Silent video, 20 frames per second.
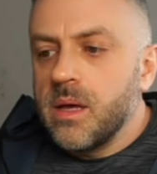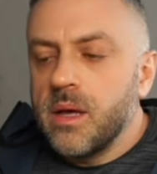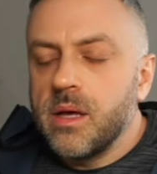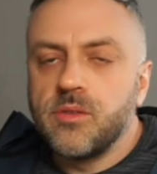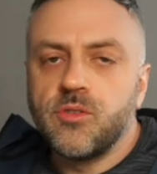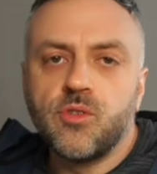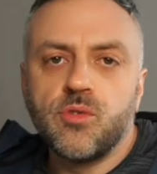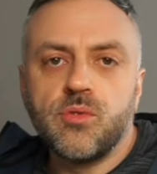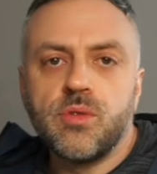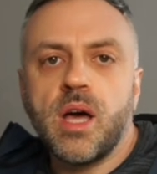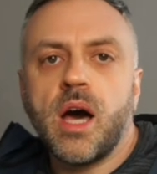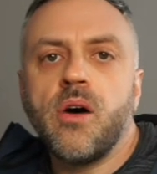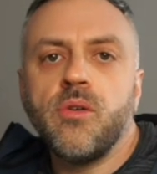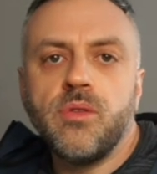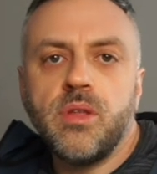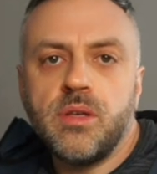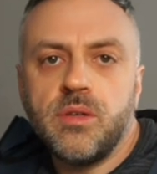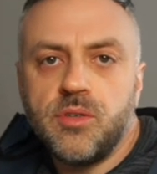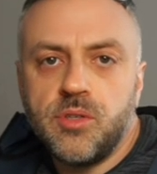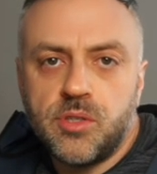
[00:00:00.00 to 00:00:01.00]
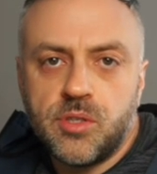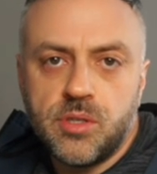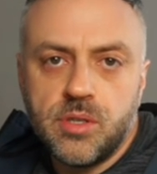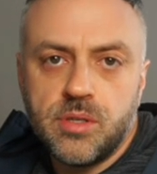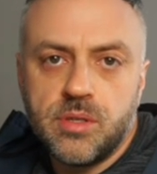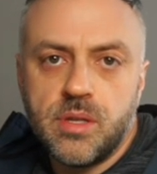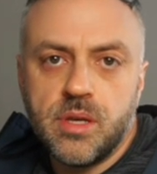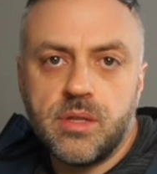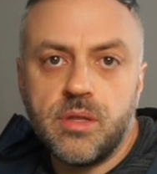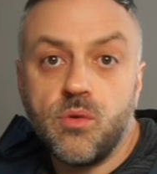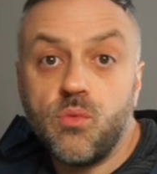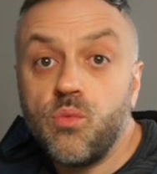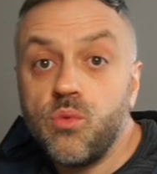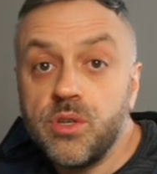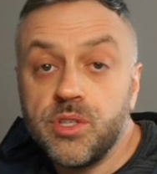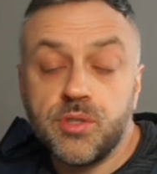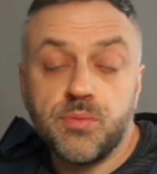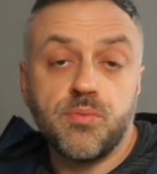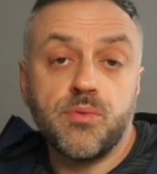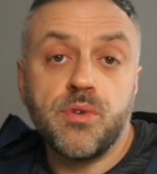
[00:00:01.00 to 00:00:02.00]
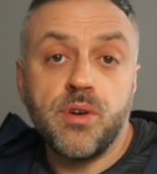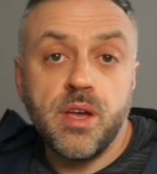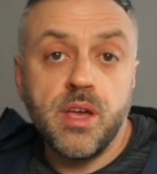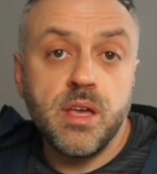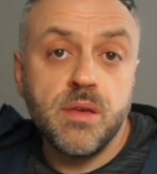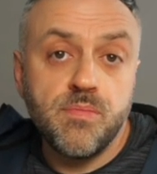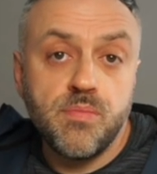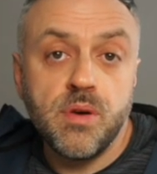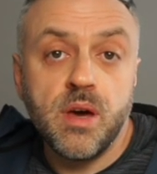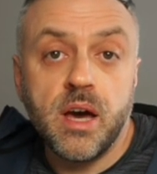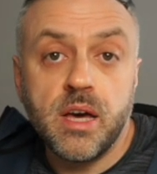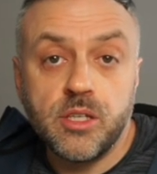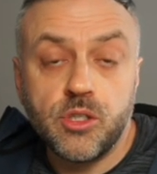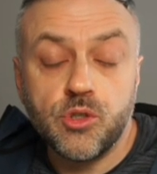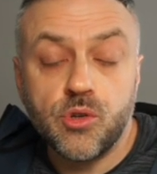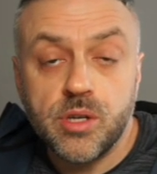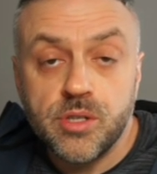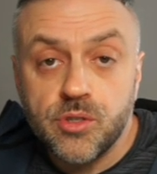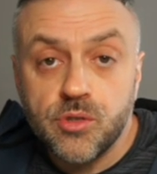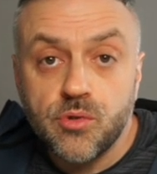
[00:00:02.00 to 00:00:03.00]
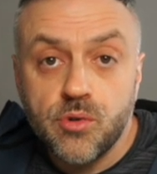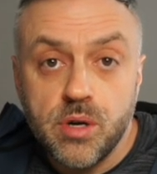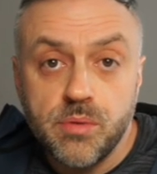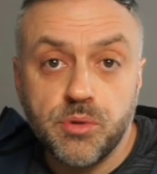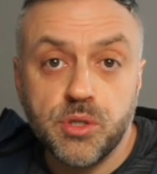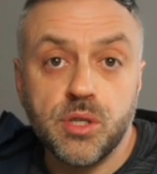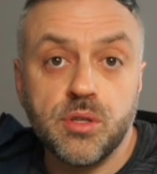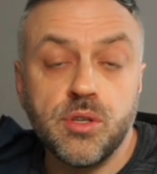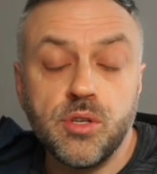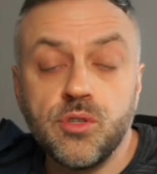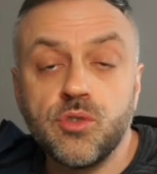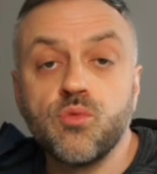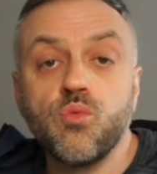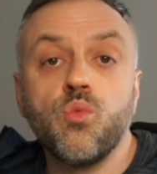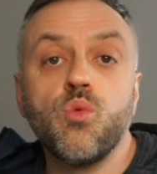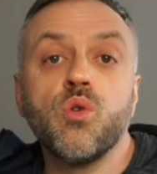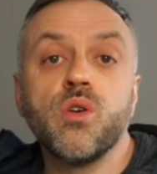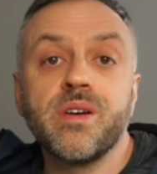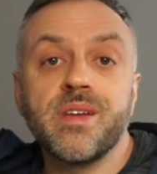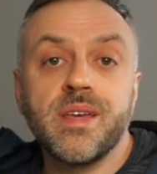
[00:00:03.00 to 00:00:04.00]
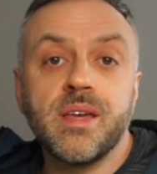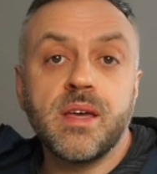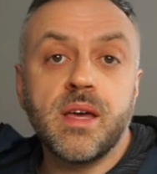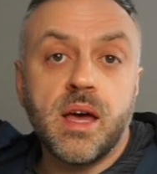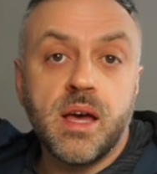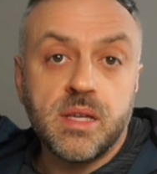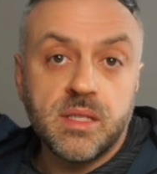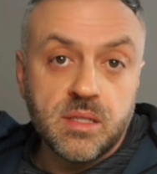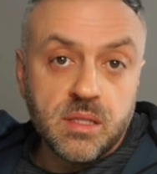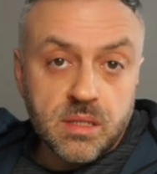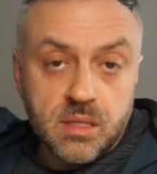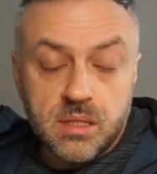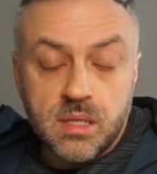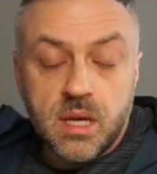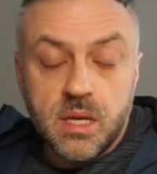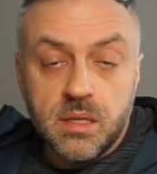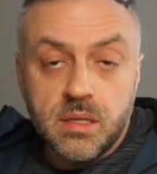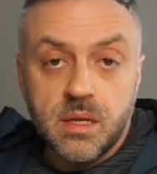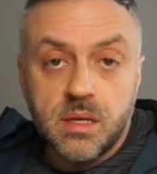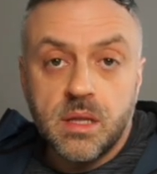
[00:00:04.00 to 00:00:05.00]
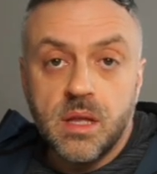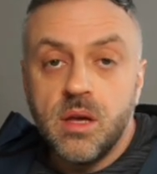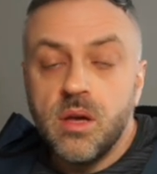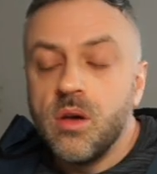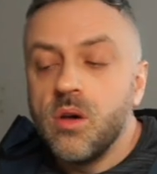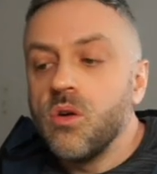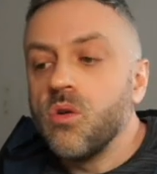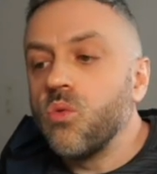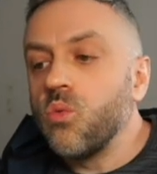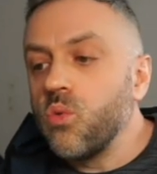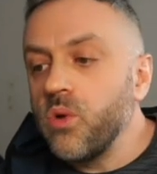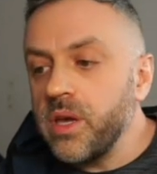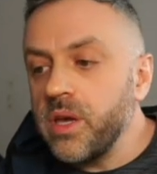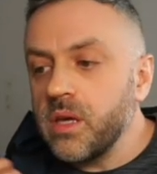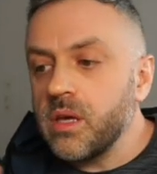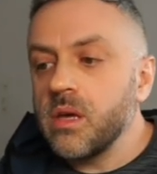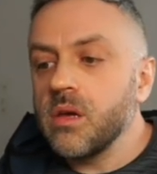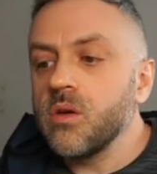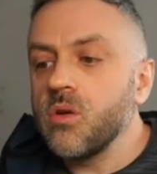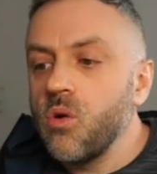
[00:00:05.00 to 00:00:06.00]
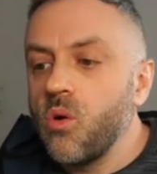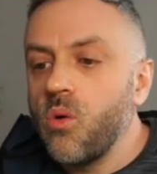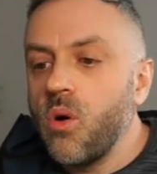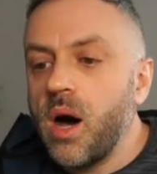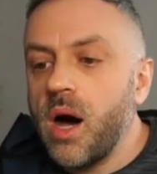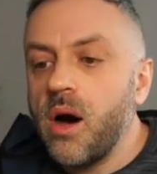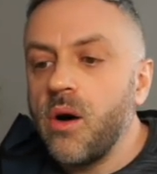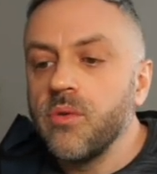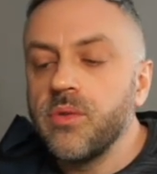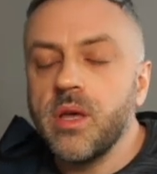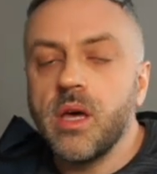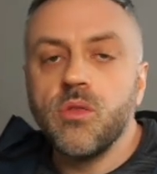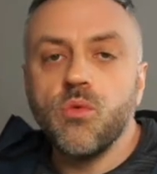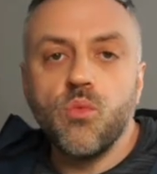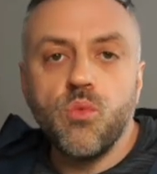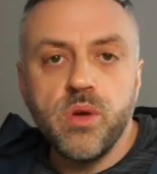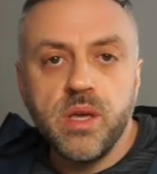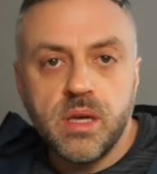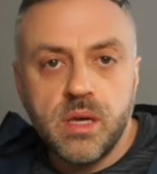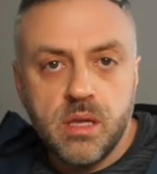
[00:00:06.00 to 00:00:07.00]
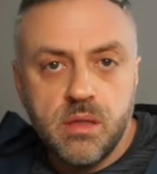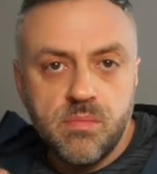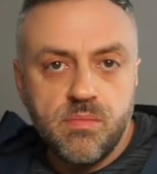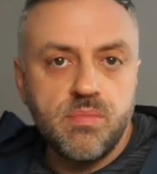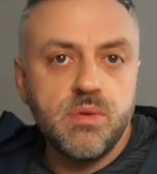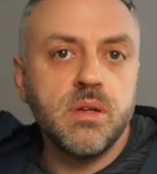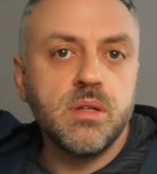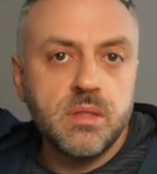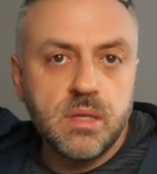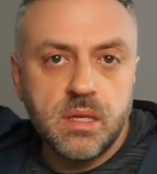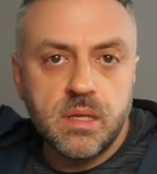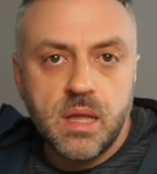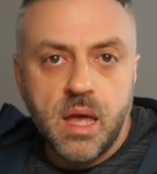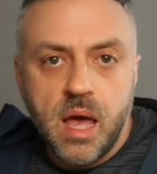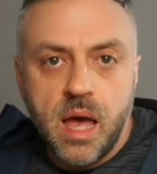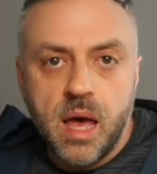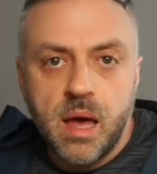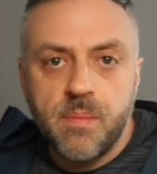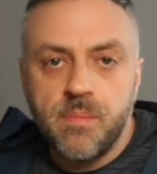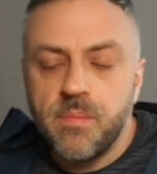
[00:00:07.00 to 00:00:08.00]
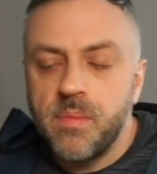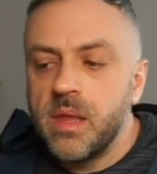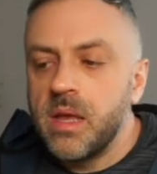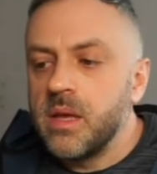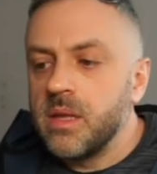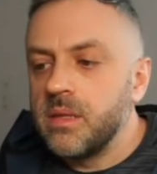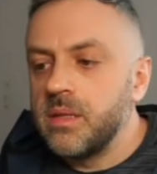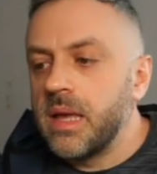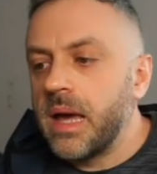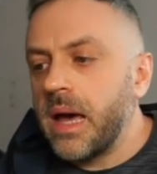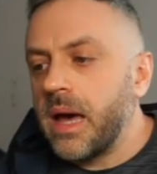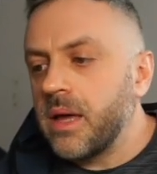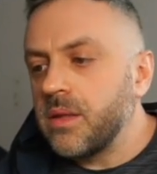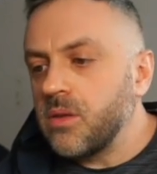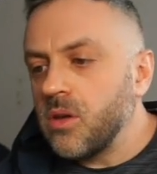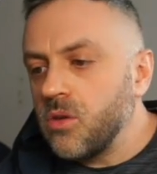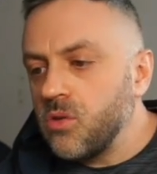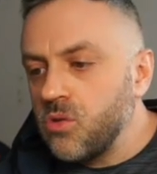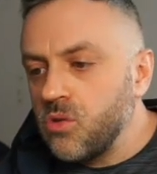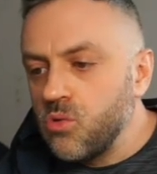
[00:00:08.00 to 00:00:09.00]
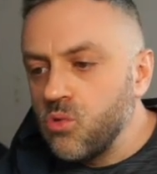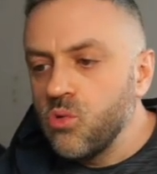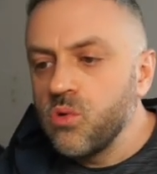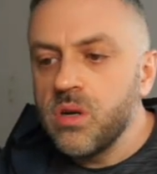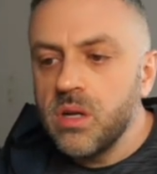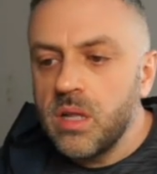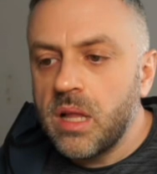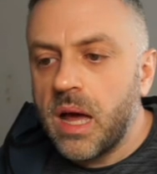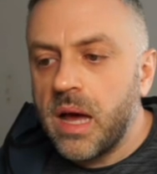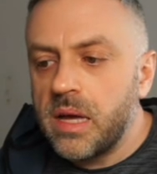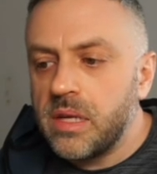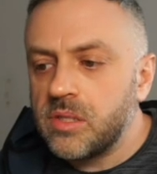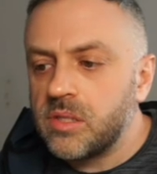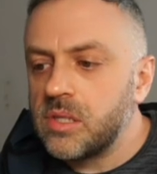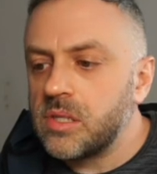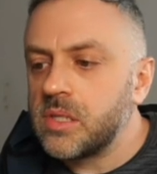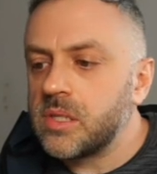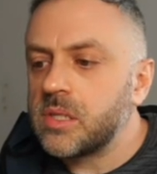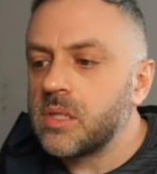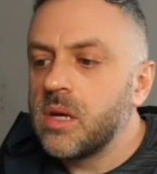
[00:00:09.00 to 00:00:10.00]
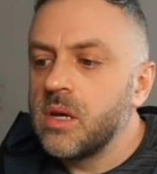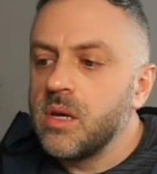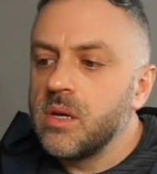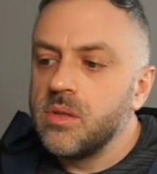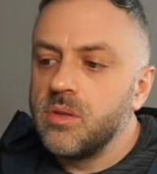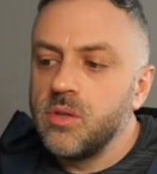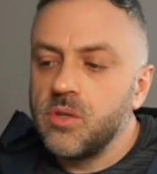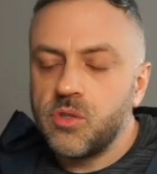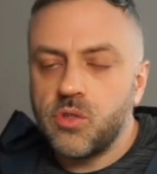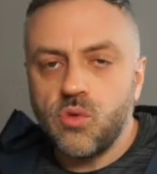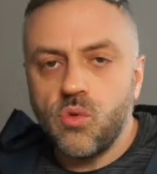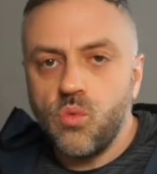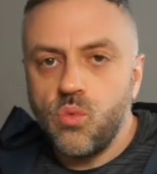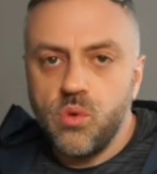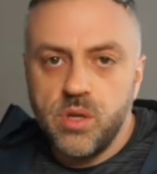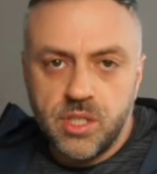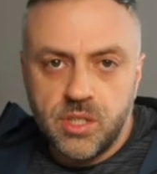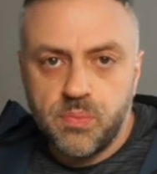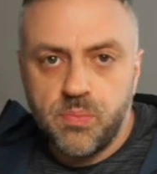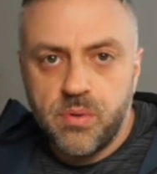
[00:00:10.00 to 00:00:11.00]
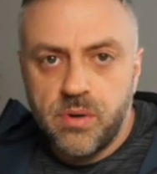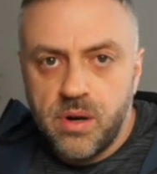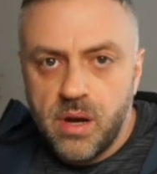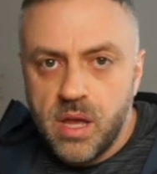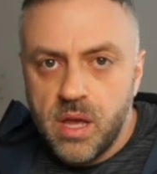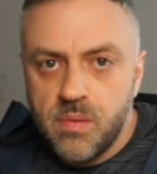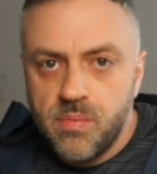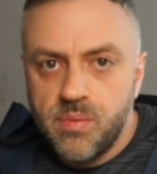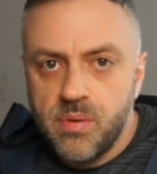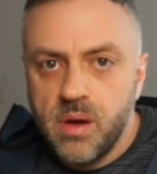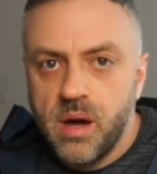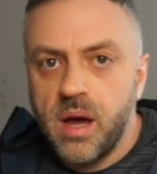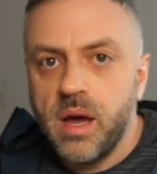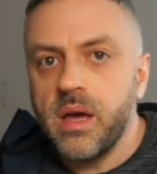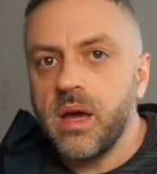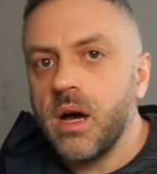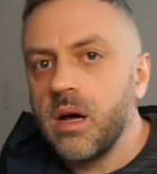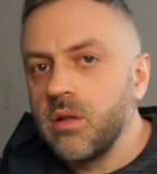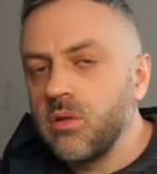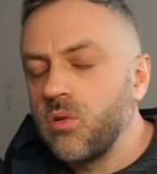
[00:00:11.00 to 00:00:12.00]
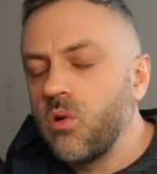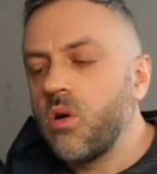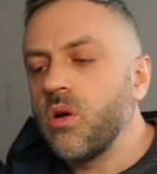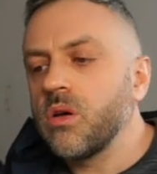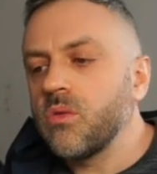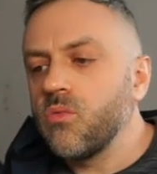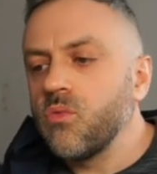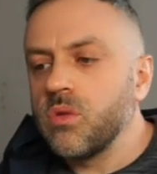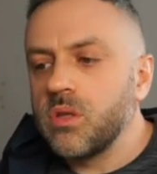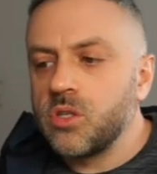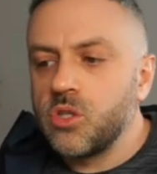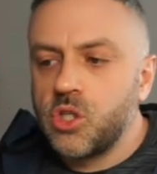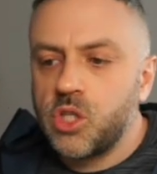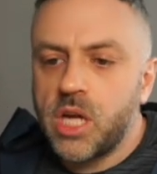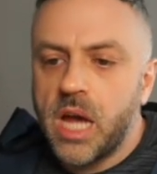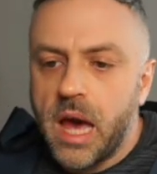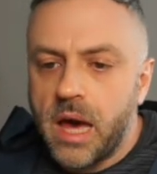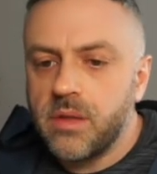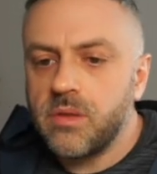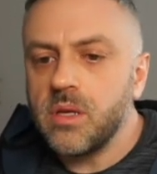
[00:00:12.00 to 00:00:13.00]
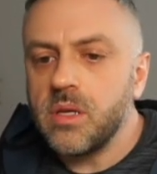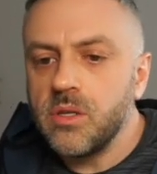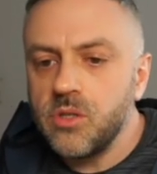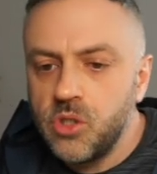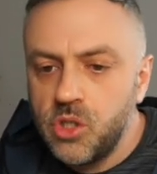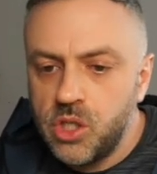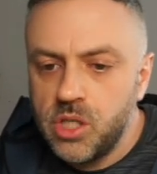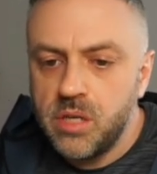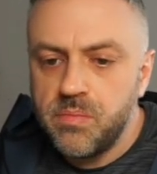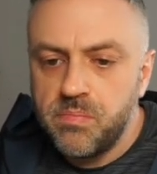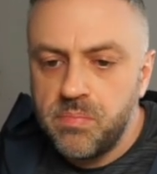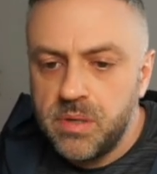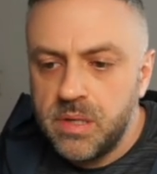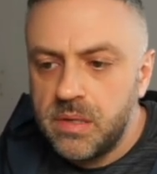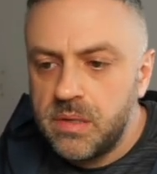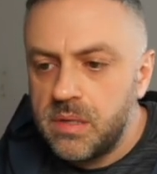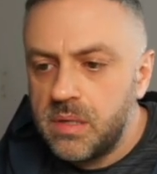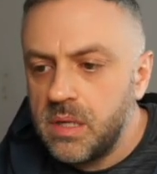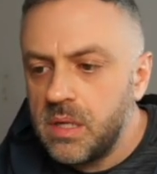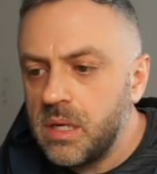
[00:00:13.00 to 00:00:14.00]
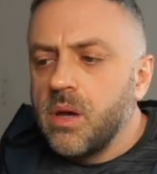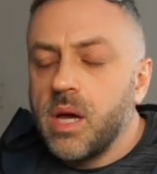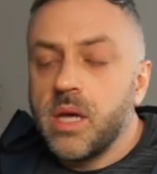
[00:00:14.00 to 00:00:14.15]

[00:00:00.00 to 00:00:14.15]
And so now that you see that the Whisper API transcription is working as intended, we can go out and we can build an app that utilizes this Whisper API along with ChatGPT.